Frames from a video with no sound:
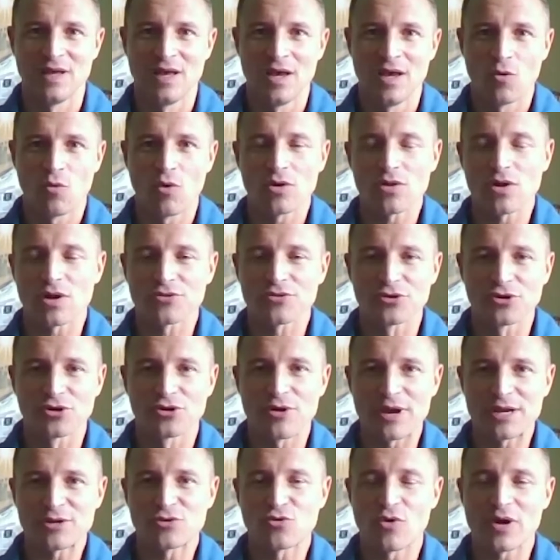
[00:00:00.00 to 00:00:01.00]
Well, Arthur,
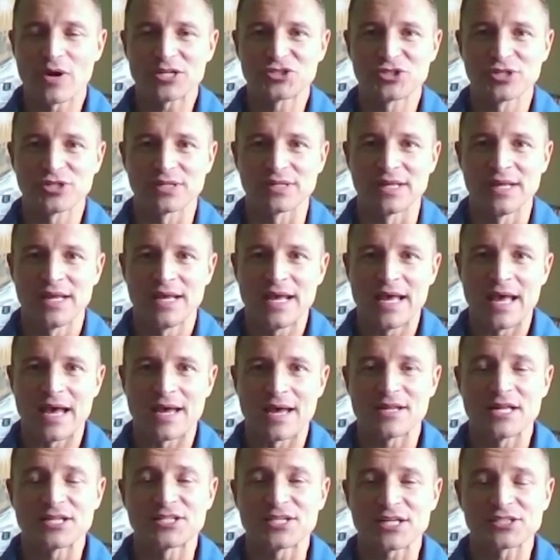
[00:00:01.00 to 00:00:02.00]
great question.
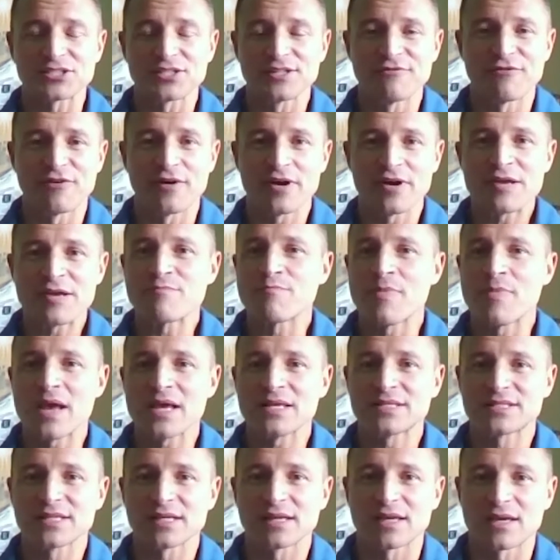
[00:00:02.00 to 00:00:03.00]
It's actually very
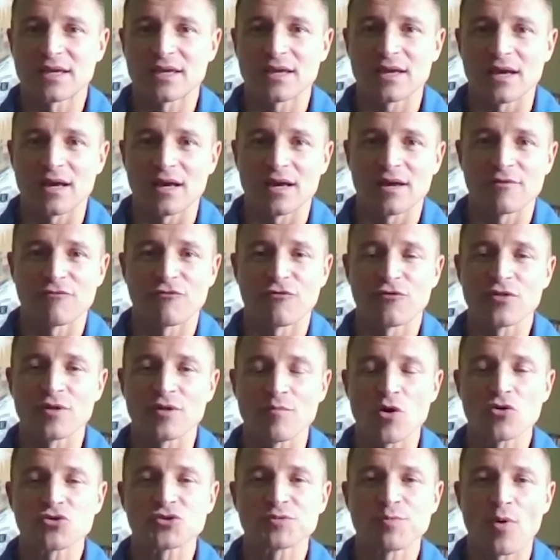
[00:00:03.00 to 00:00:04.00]
basic. For the
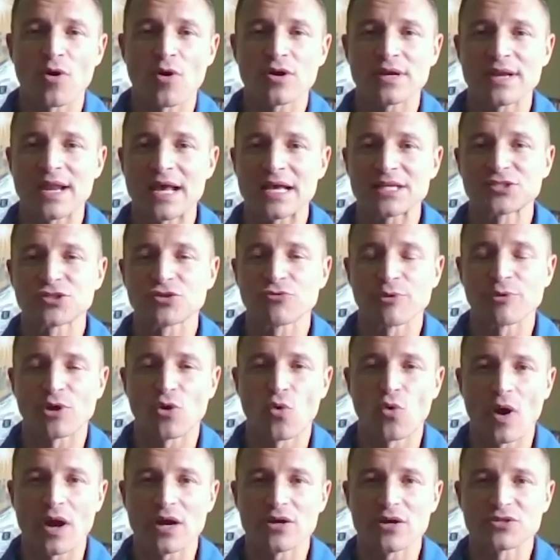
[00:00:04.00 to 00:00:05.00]
most part, NASA
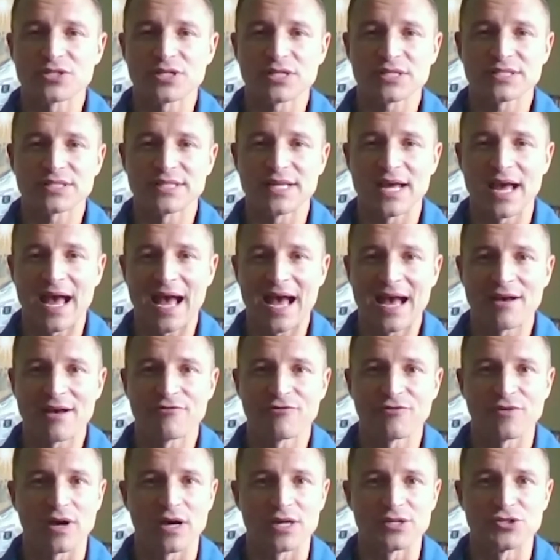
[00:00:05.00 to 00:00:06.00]
requires us to
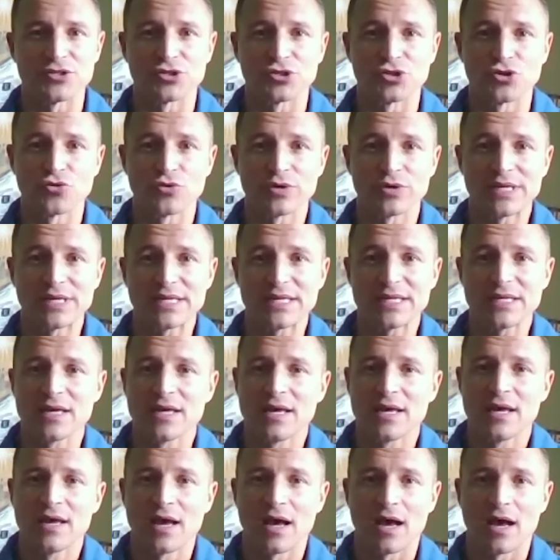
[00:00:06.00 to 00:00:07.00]
have a degree.
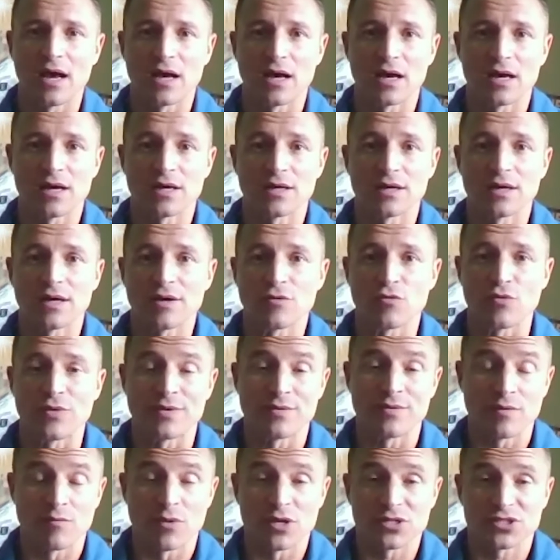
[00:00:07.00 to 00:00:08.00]

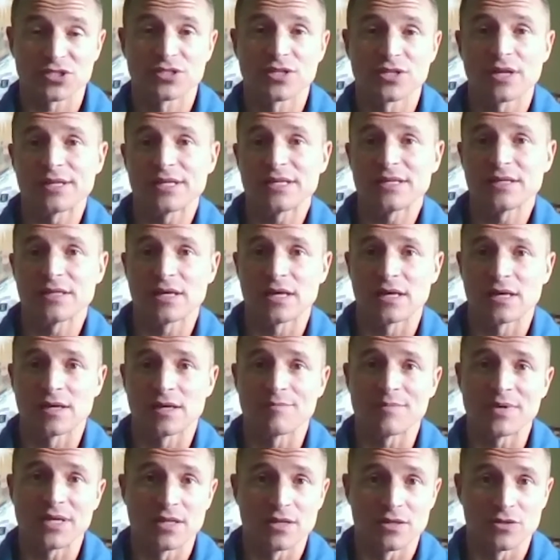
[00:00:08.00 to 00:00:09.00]
We must study
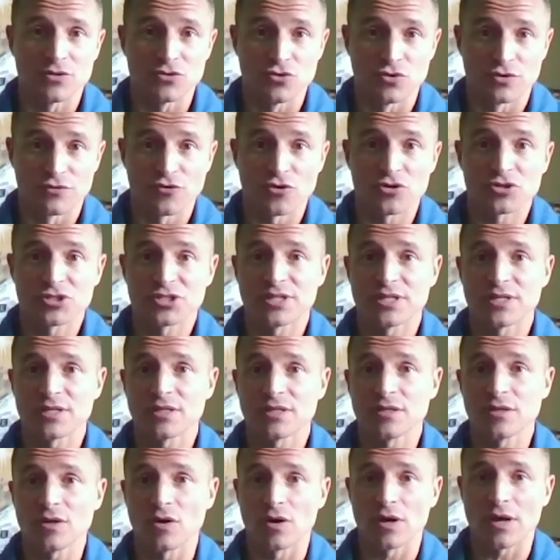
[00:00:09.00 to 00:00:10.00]
in
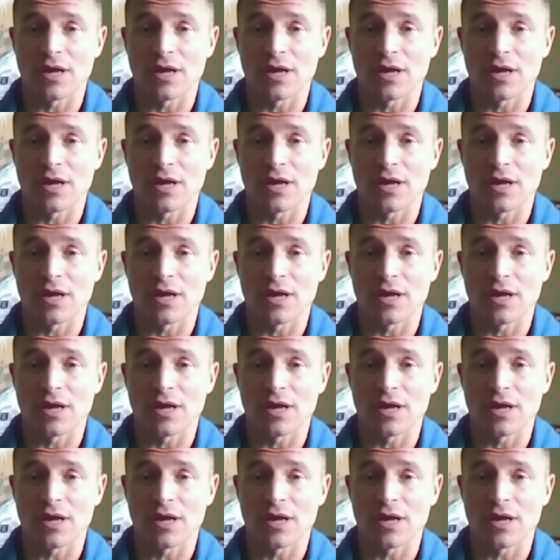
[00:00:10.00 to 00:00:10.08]
university,